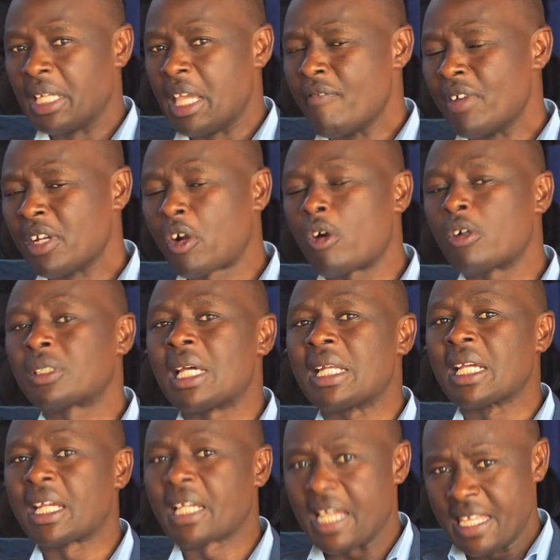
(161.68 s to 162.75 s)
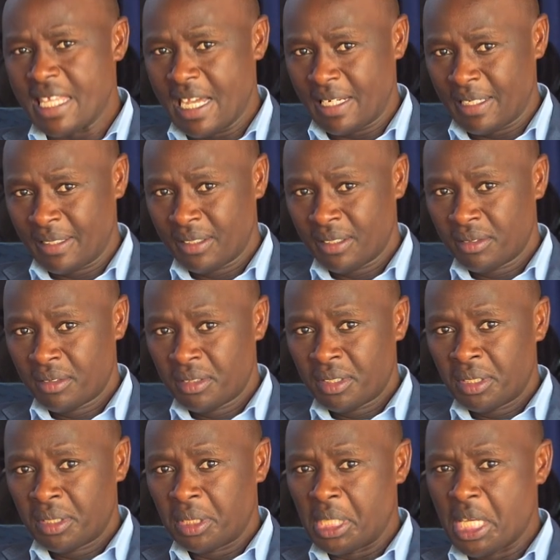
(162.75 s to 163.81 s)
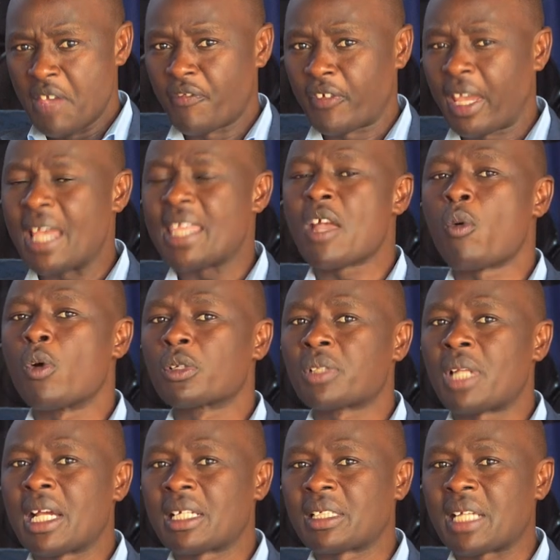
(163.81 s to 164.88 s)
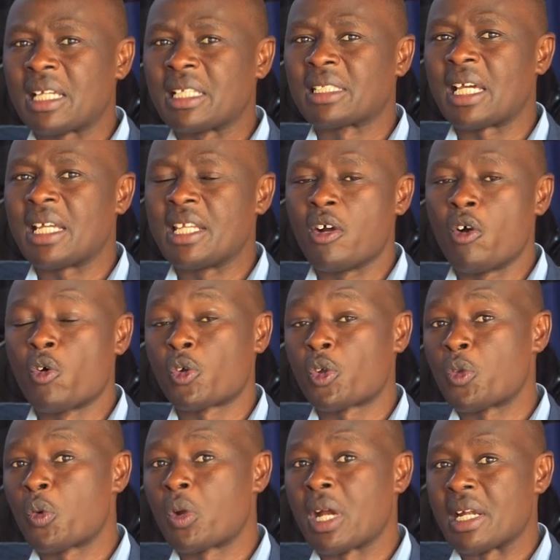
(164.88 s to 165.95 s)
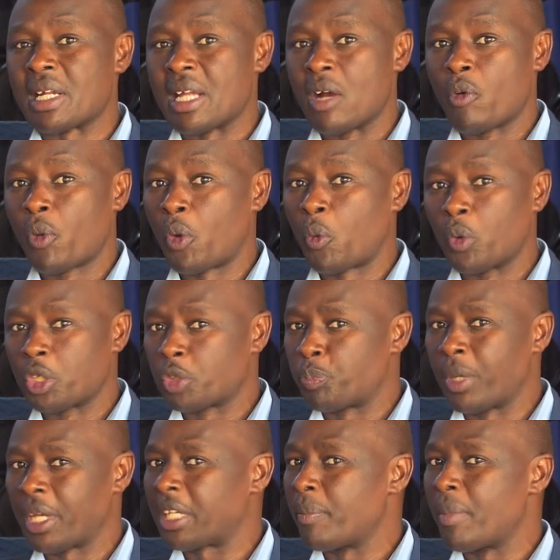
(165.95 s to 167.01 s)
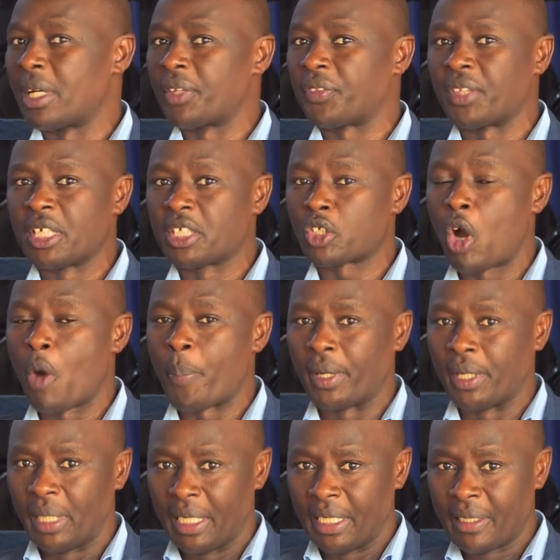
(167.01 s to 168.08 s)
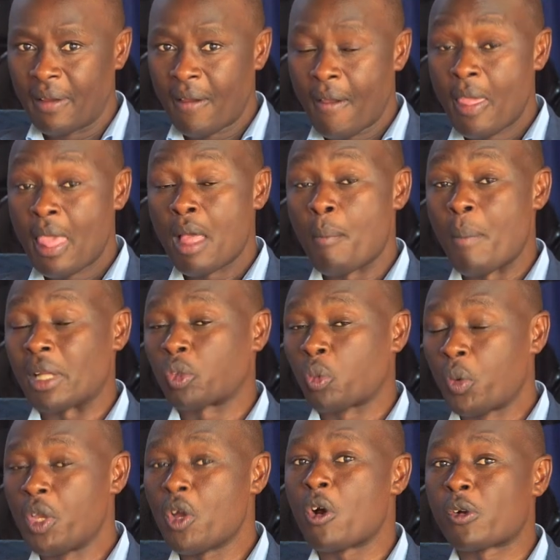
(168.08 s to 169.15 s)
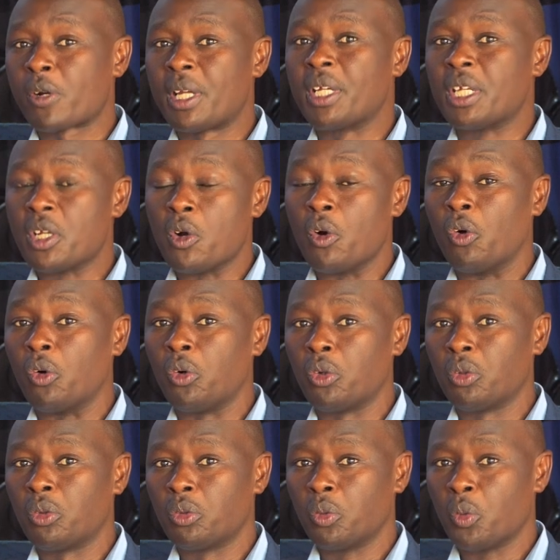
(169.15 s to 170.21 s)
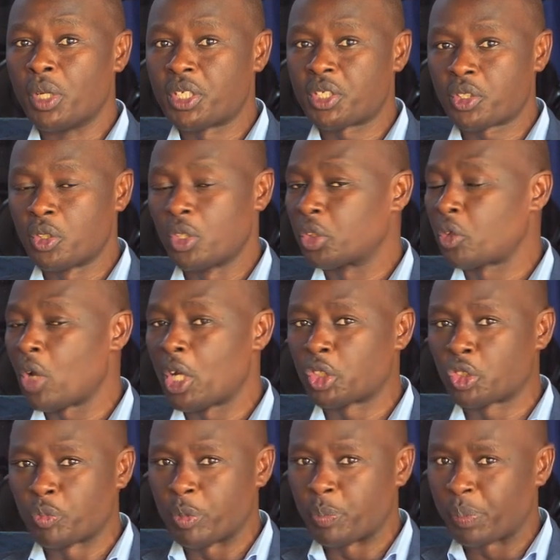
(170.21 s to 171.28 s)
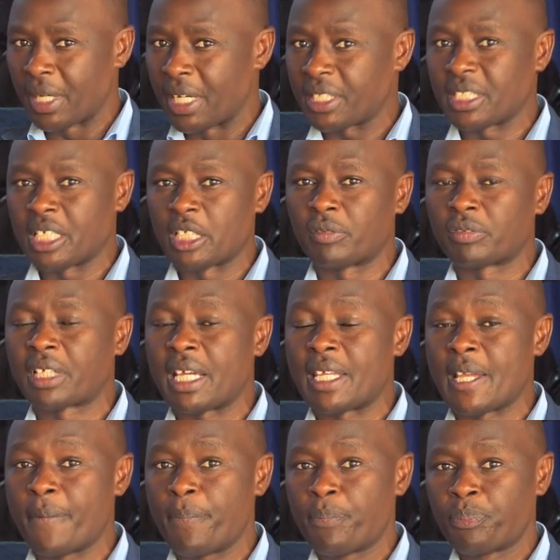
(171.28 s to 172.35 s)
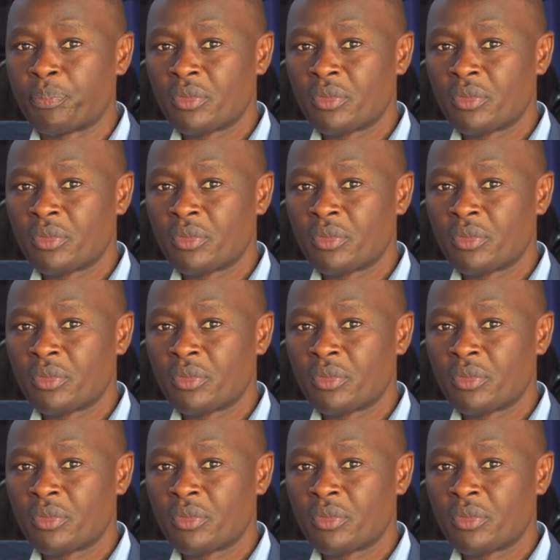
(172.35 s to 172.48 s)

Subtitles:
Even concerning Kenya, if Kenya was like Tanzania or Uganda, we could speak many things openly, but we already know who is not going to be president of Kenya.